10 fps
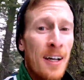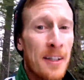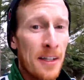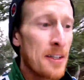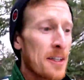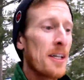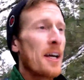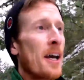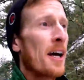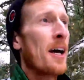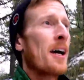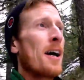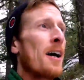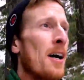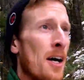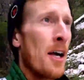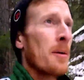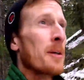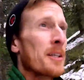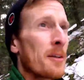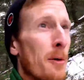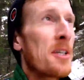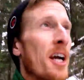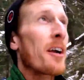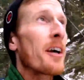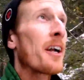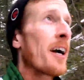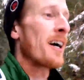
Okay, you see, I get to the ridge out here.